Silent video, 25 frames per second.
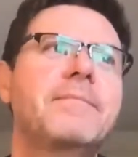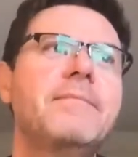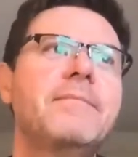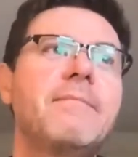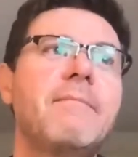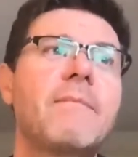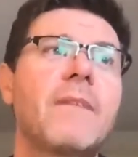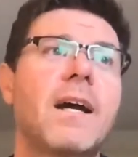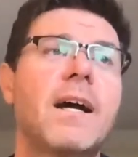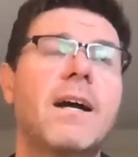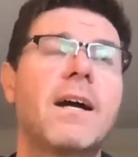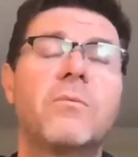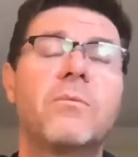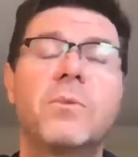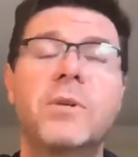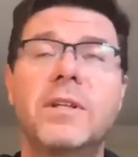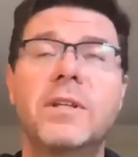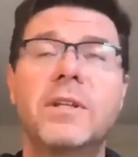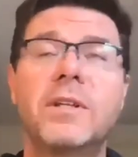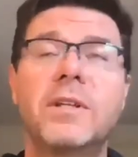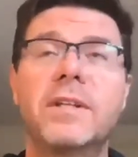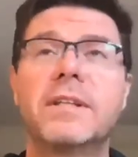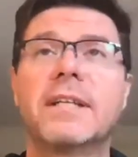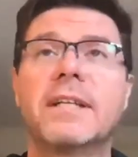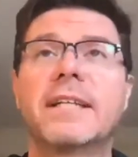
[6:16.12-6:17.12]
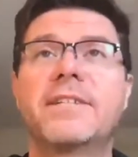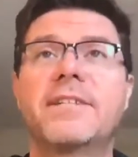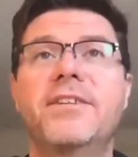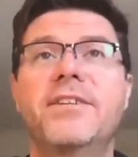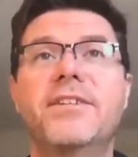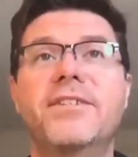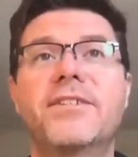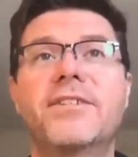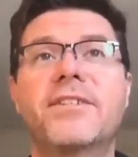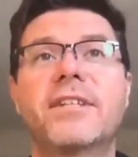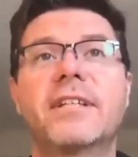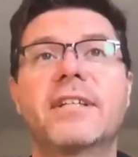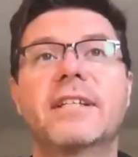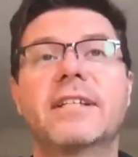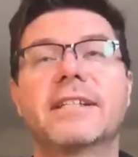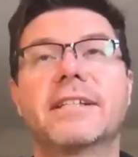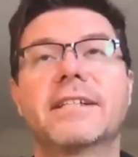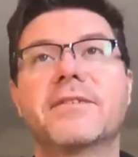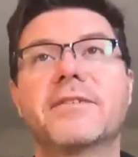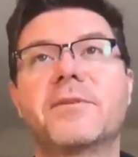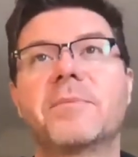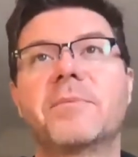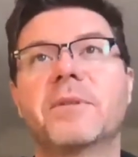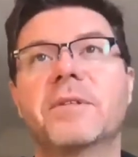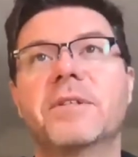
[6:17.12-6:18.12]
I really like teaching. I got
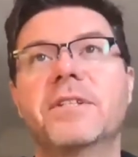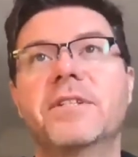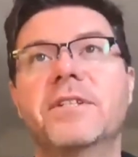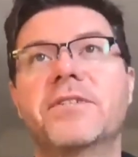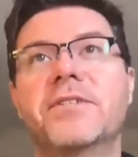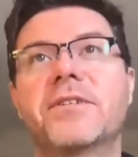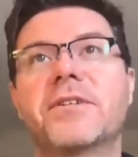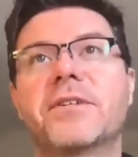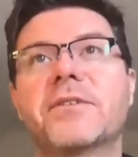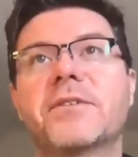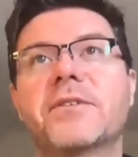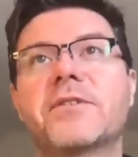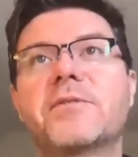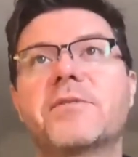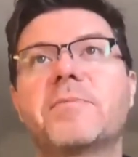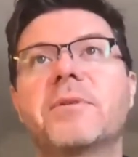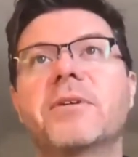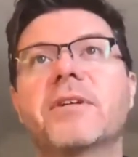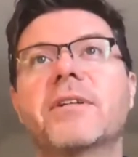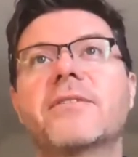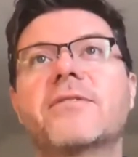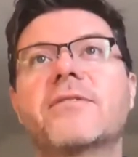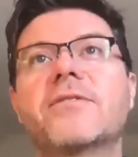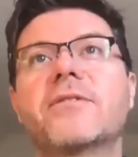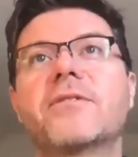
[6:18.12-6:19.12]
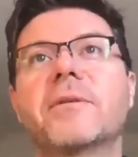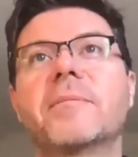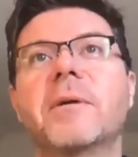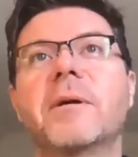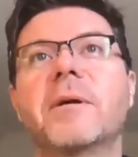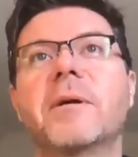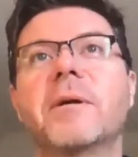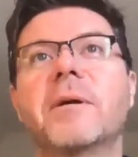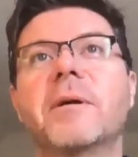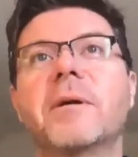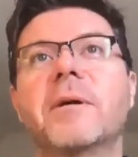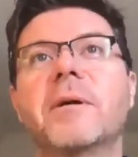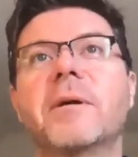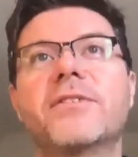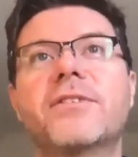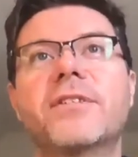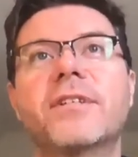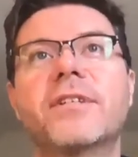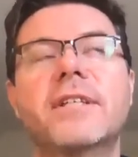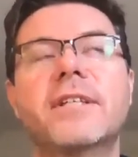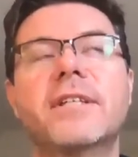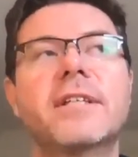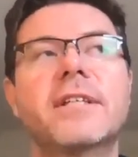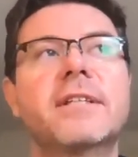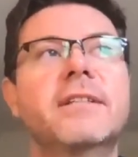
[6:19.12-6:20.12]
some good teaching experience during my
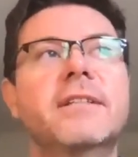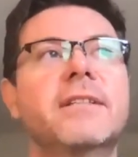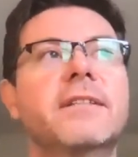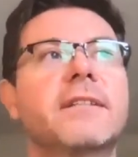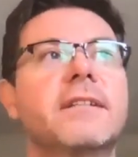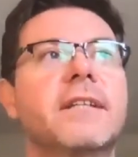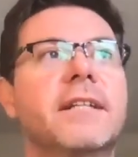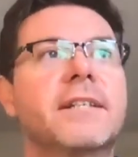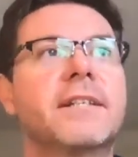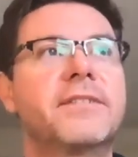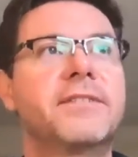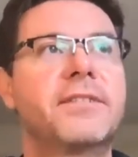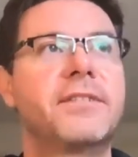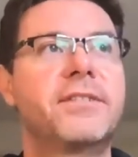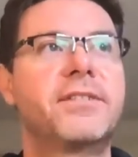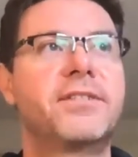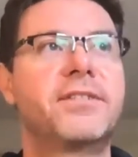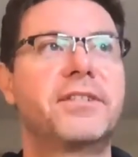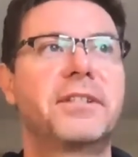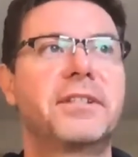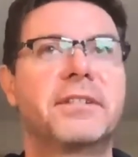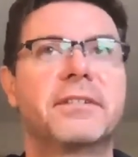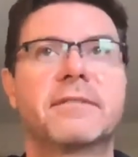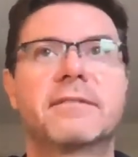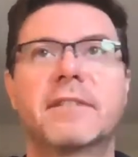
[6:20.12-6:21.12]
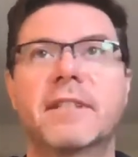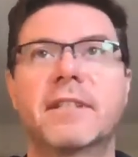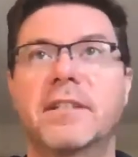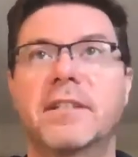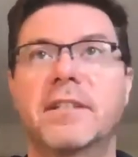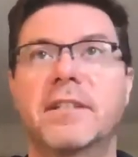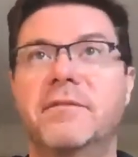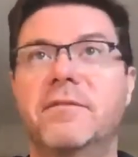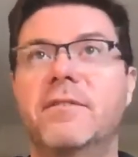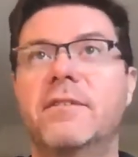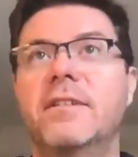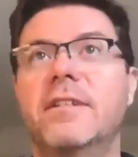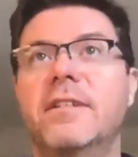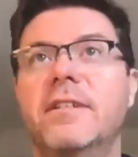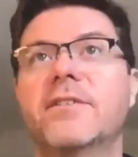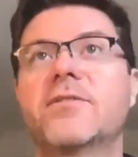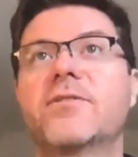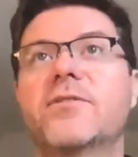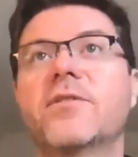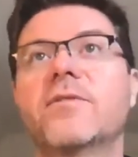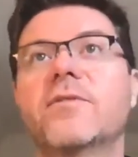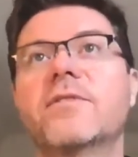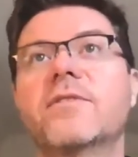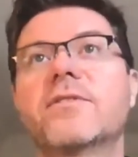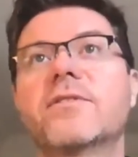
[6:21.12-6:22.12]
PhD. Did a lot of teaching in kind of intro
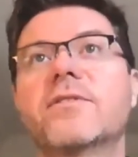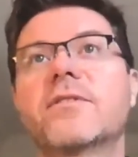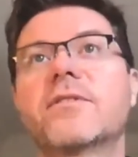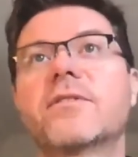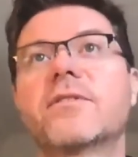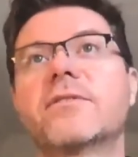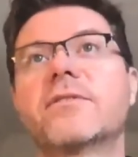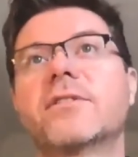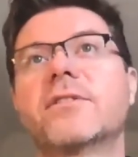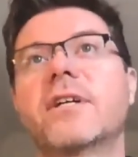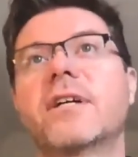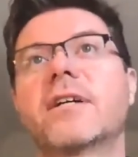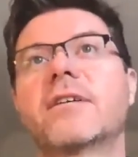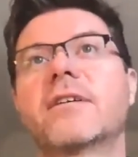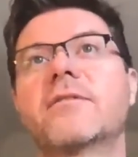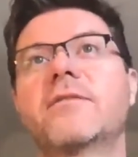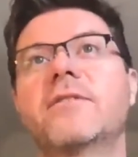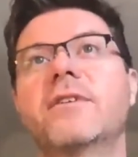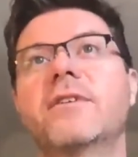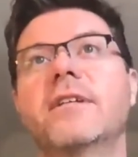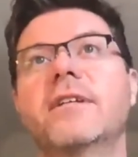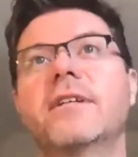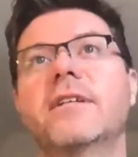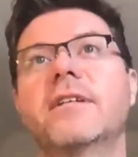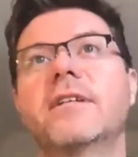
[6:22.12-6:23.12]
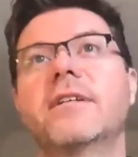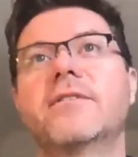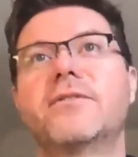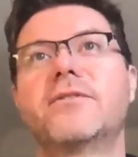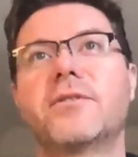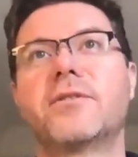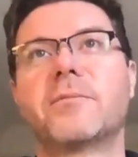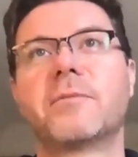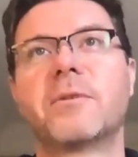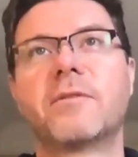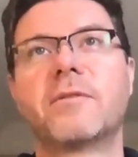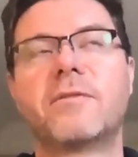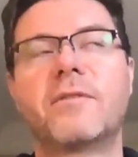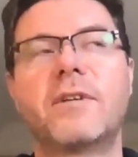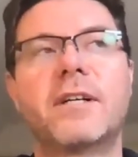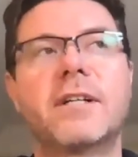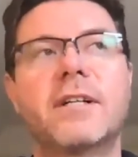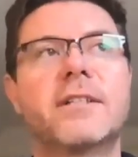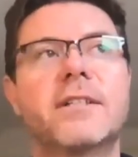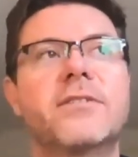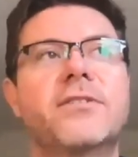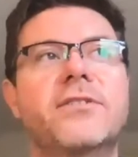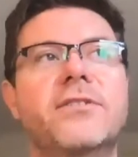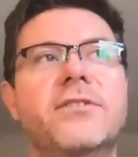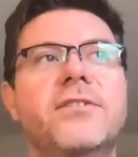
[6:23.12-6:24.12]
physical geography and
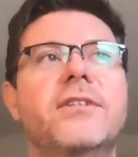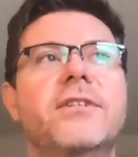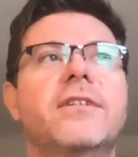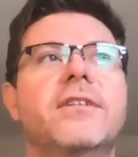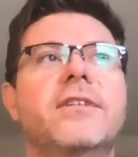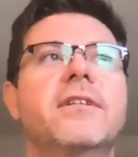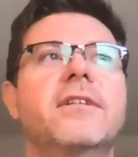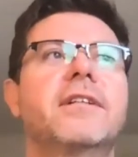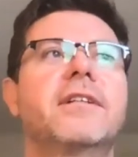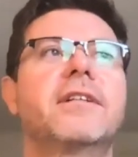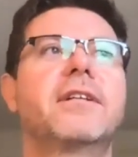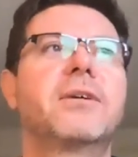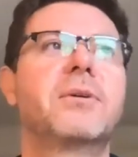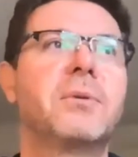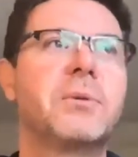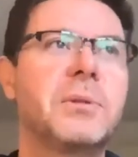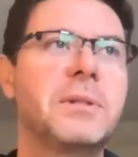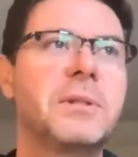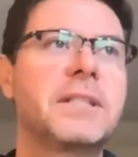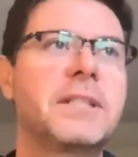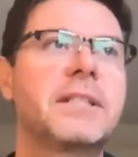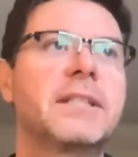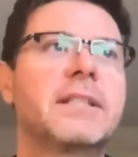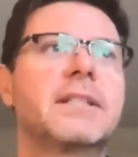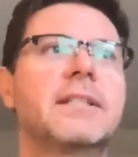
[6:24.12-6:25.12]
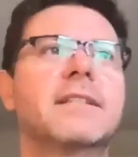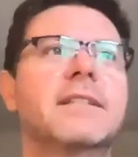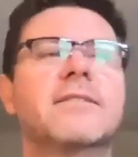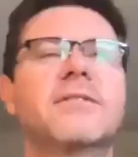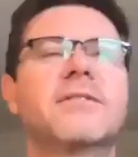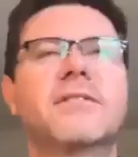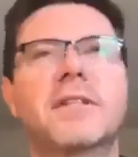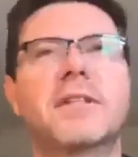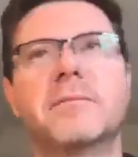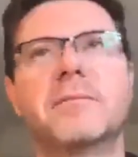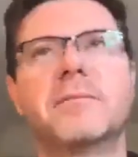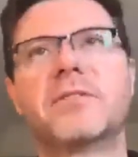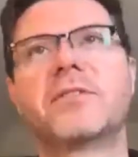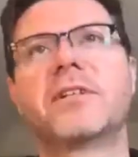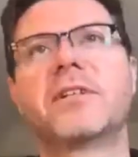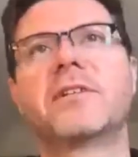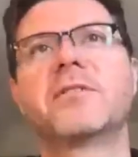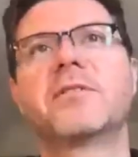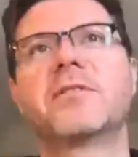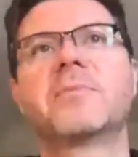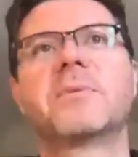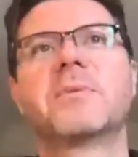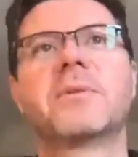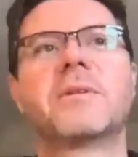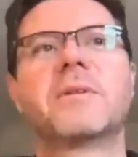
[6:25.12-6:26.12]
geomorphology and aeolian and sediment transport.